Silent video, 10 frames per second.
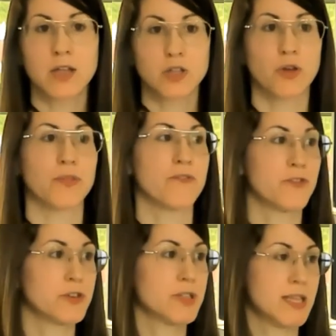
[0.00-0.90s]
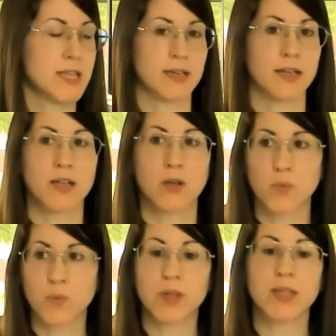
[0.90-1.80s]
So the first thing,
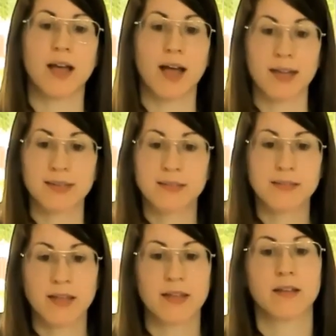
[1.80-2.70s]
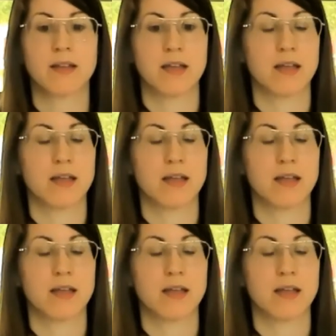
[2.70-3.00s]
we asked them,